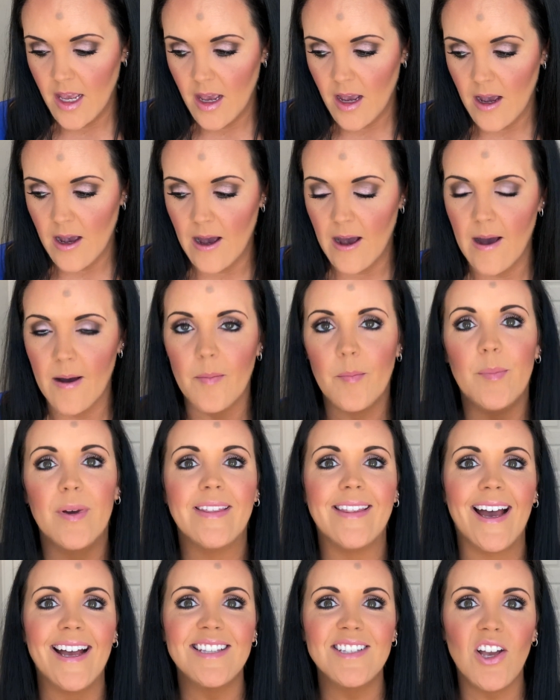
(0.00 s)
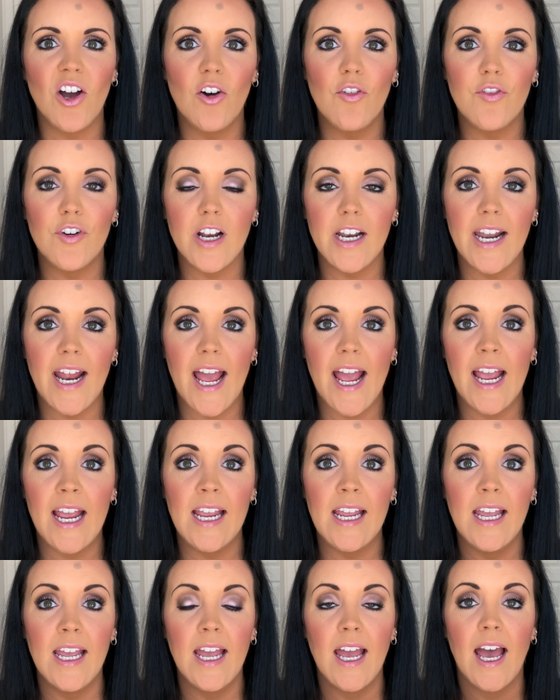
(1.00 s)
But that's all for
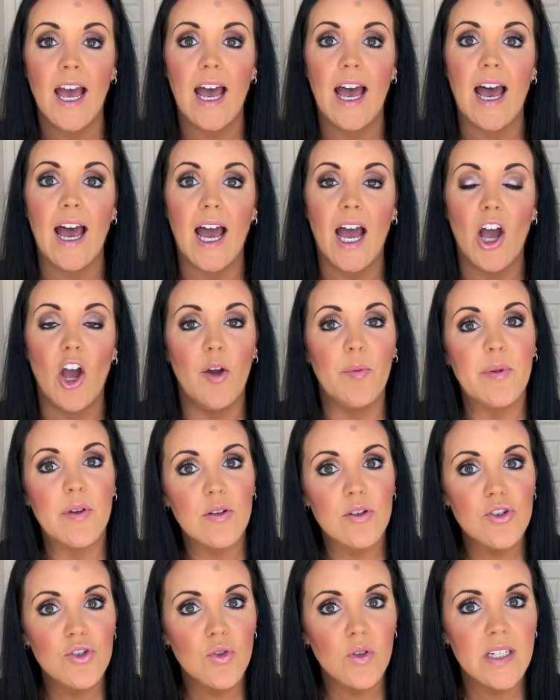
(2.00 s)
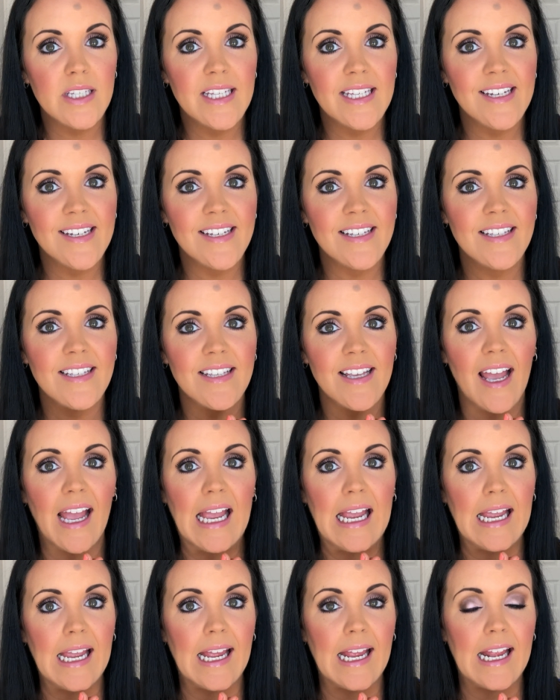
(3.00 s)
today. I hope you enjoyed this,
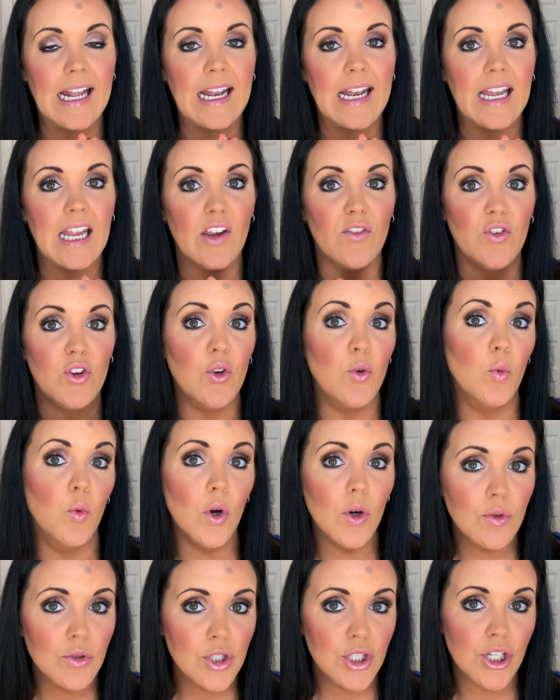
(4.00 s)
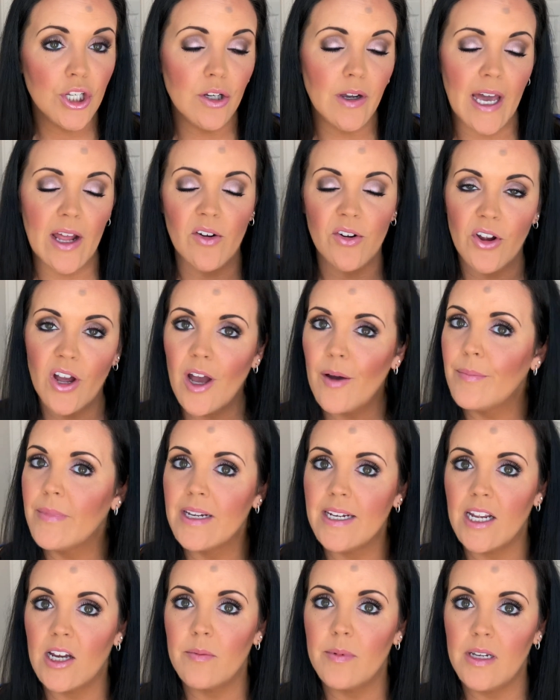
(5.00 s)
and if you want to, I don't know how
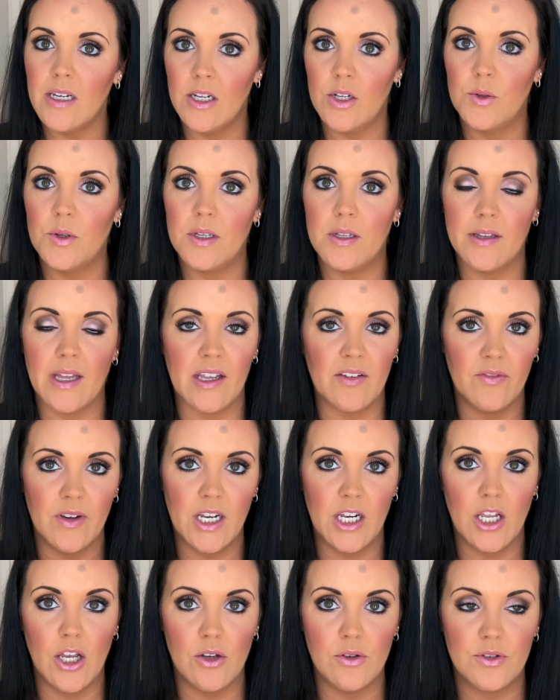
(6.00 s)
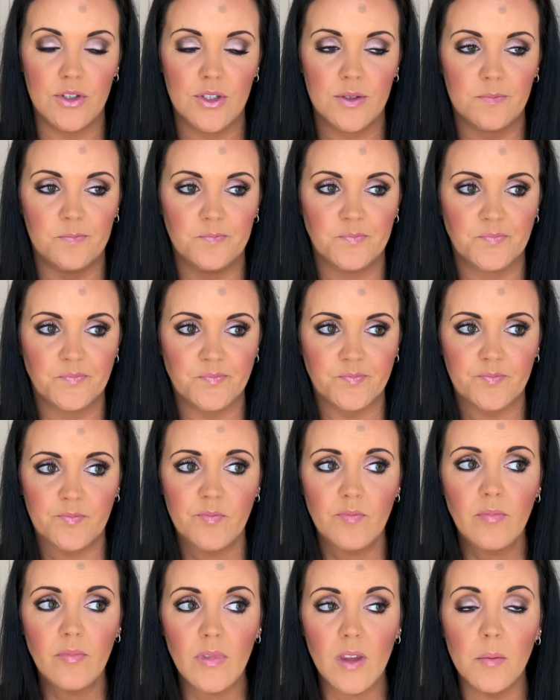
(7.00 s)
many I'll be doing like videos,
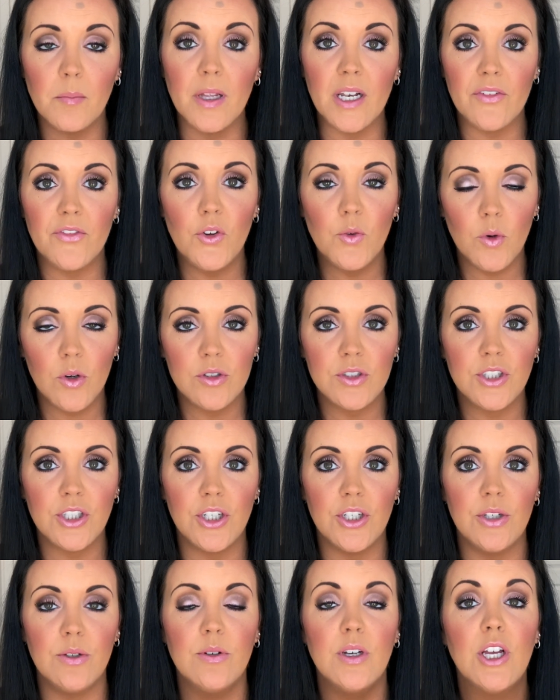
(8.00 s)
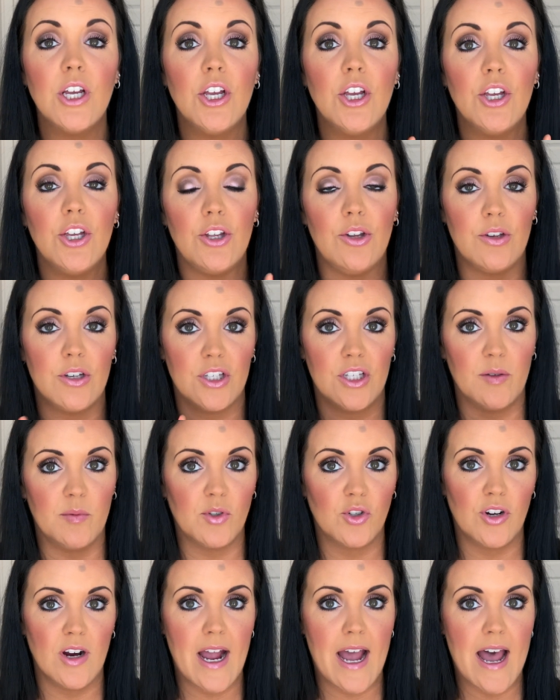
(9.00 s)
but if you want to, you can
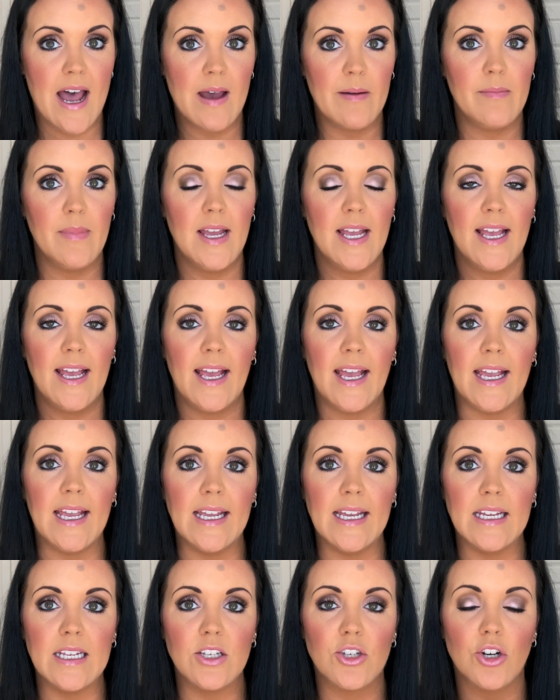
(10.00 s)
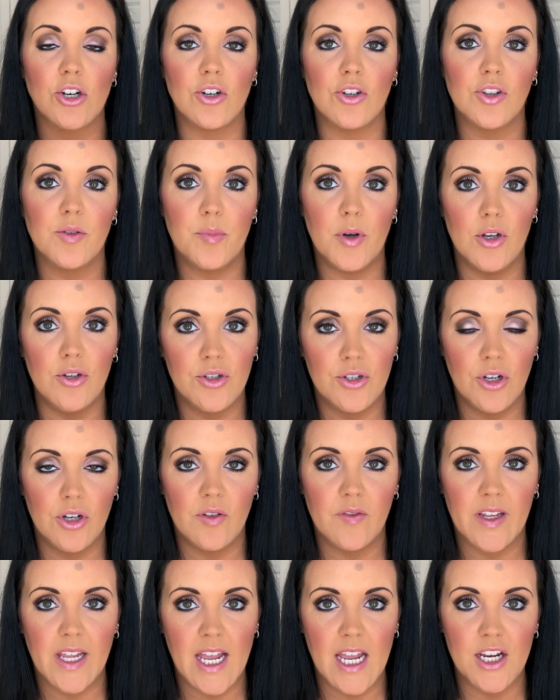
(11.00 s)
subscribe and turn on the post
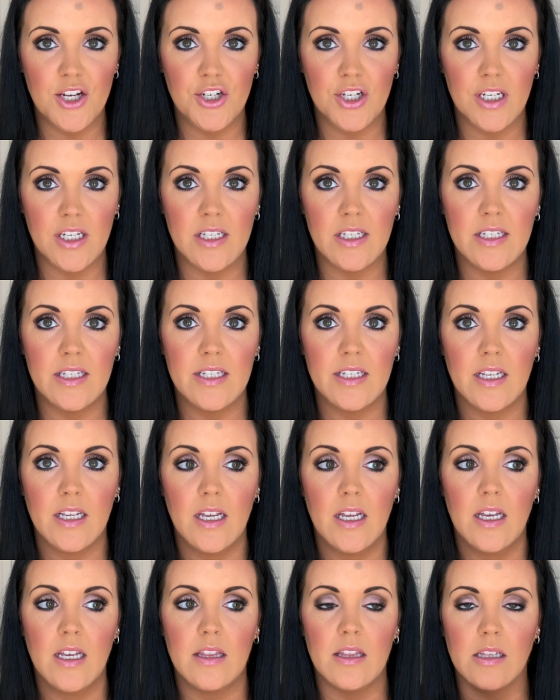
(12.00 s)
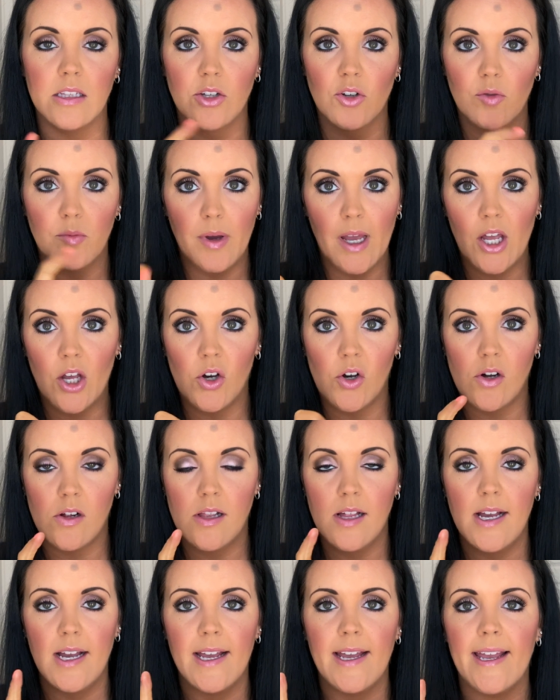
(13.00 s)
notifications, the little bell,
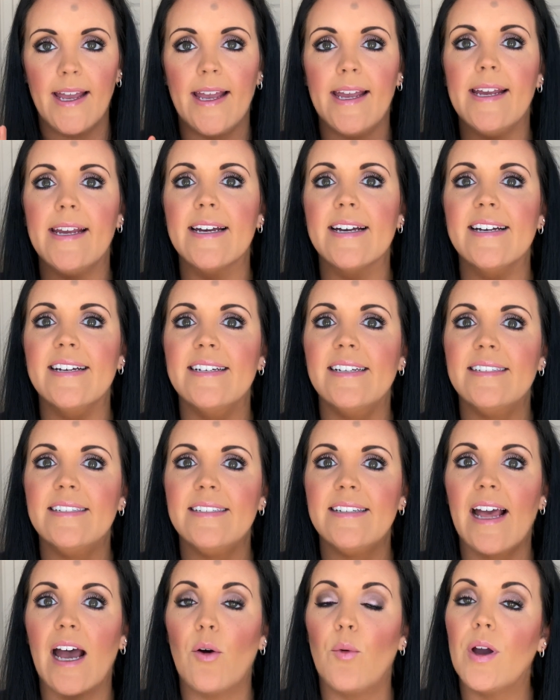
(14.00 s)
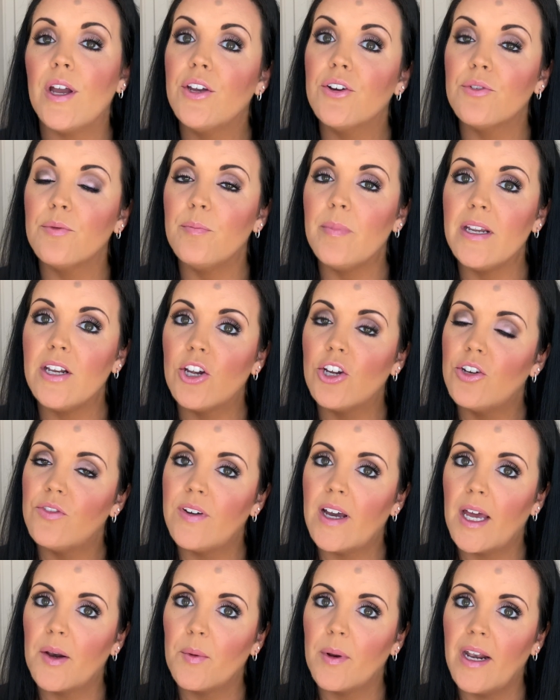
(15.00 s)
and that way you'll be
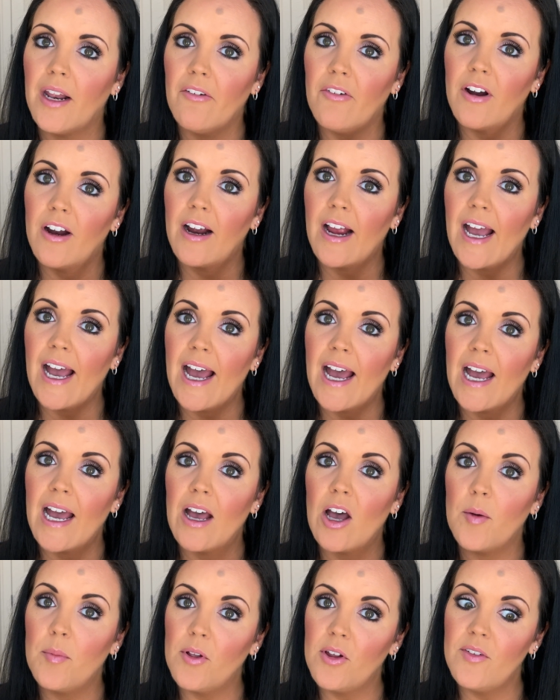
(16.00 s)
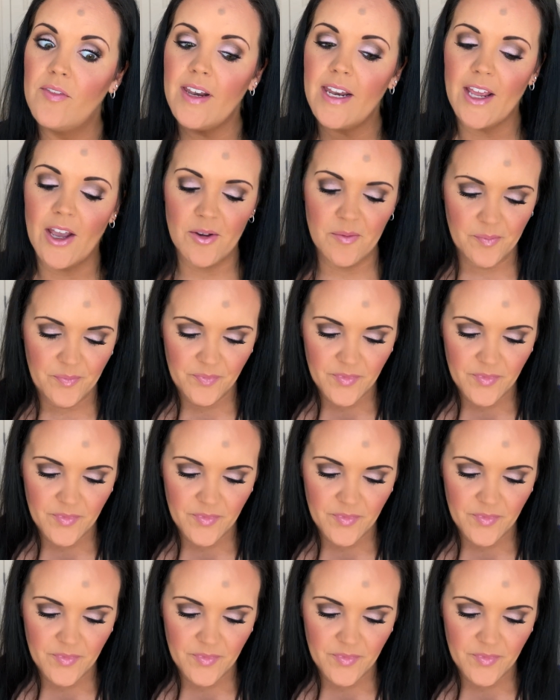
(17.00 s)
notified whenever I upload a video.